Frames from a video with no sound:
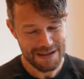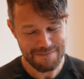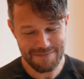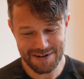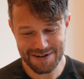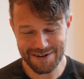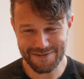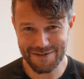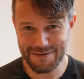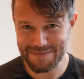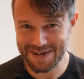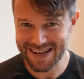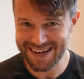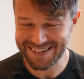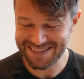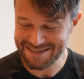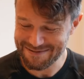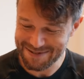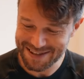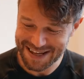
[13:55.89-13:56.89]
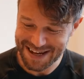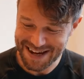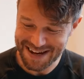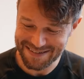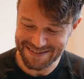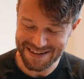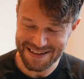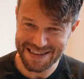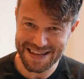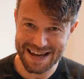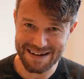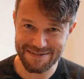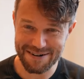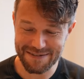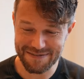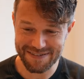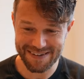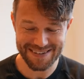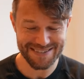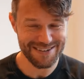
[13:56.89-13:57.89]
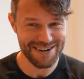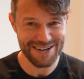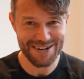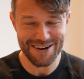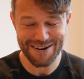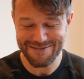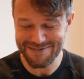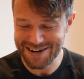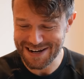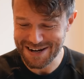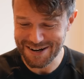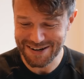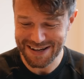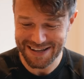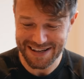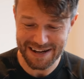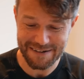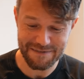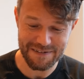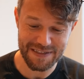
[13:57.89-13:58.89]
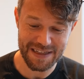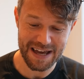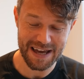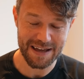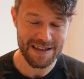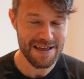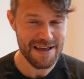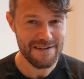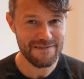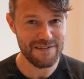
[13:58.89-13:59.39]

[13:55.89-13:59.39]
but not for me as someone that has narrow feet. So I can't really knock it down for that.